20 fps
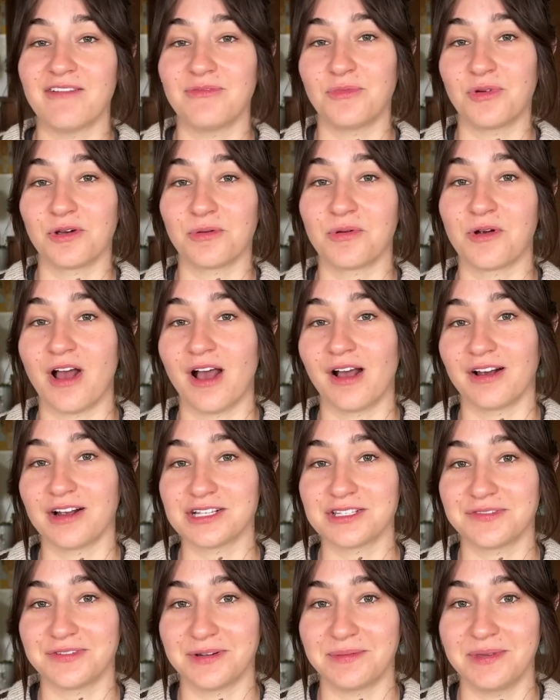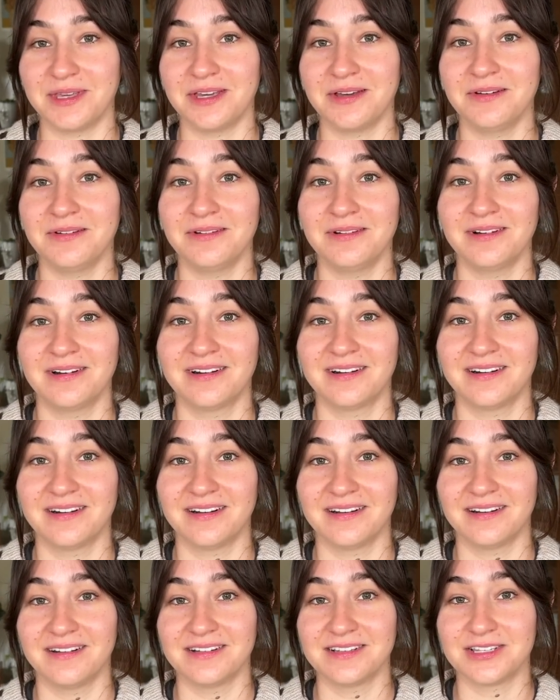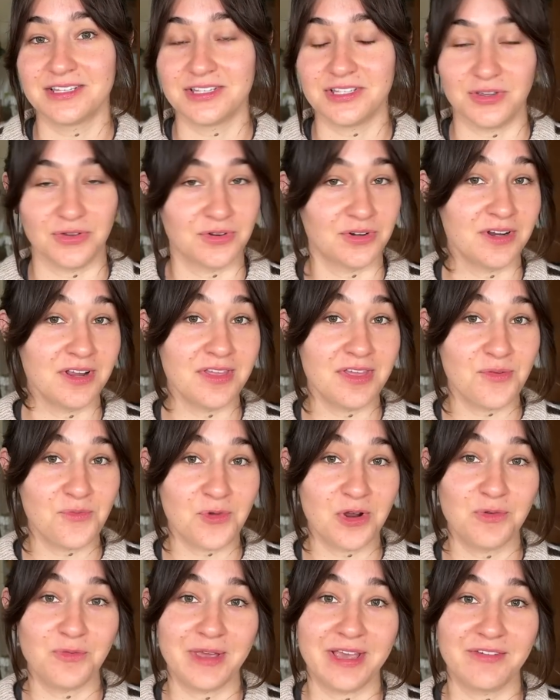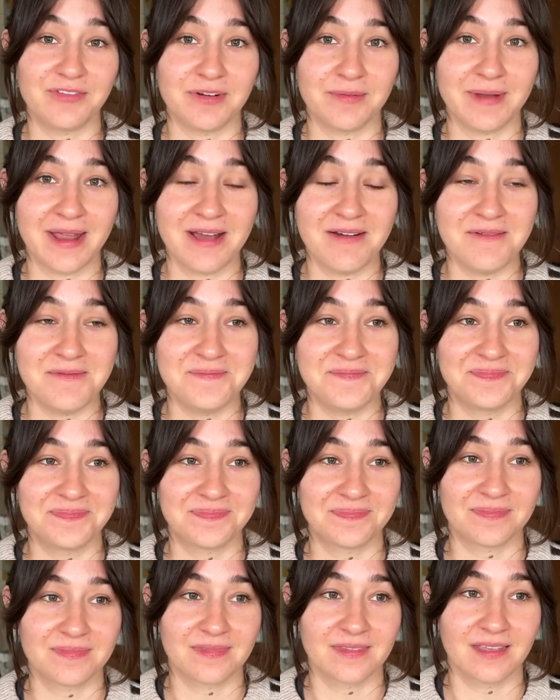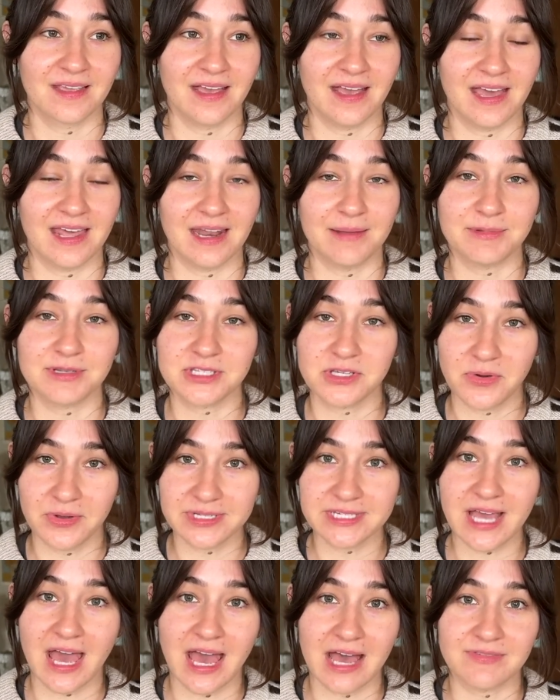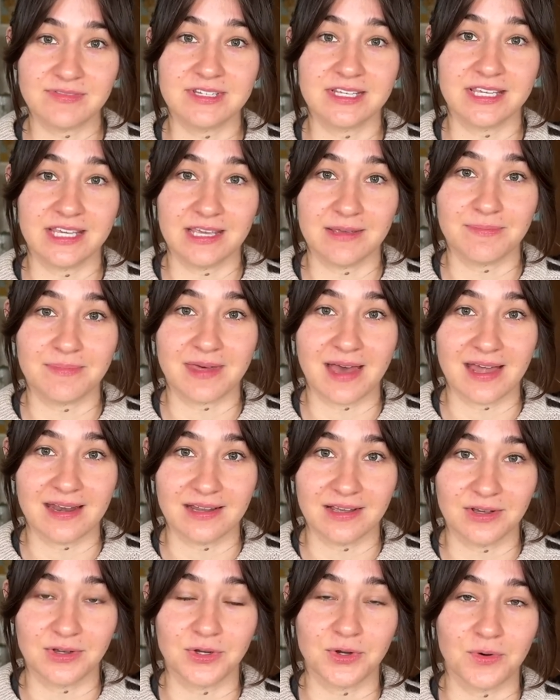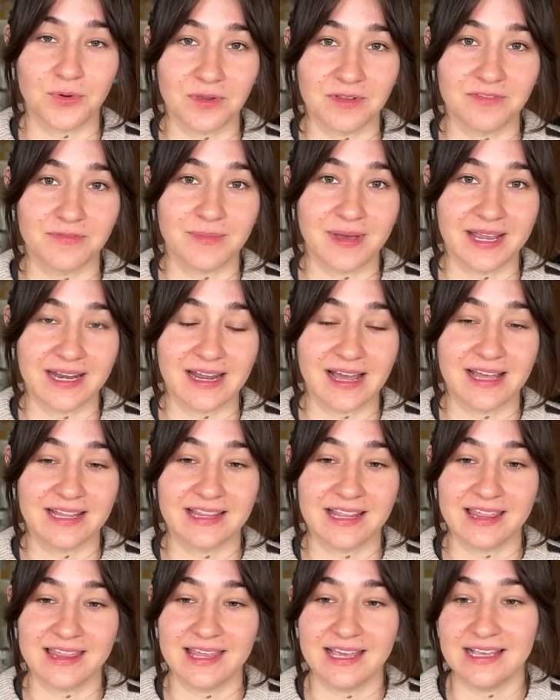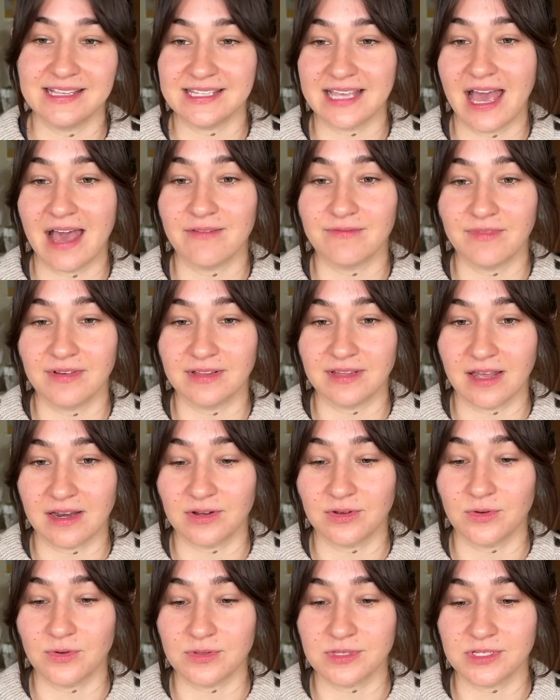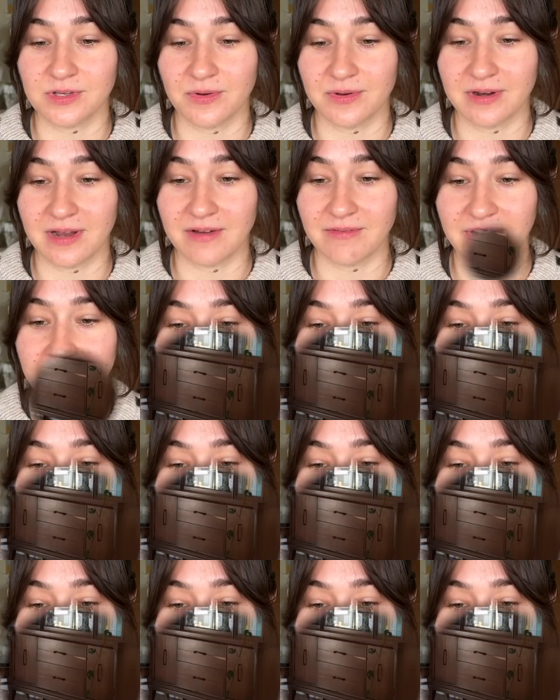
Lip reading: more progress from you sooner than 1 week from now, and I'm just going to have to keep that a goal of mine. The thing is, I have a lot of goals going on right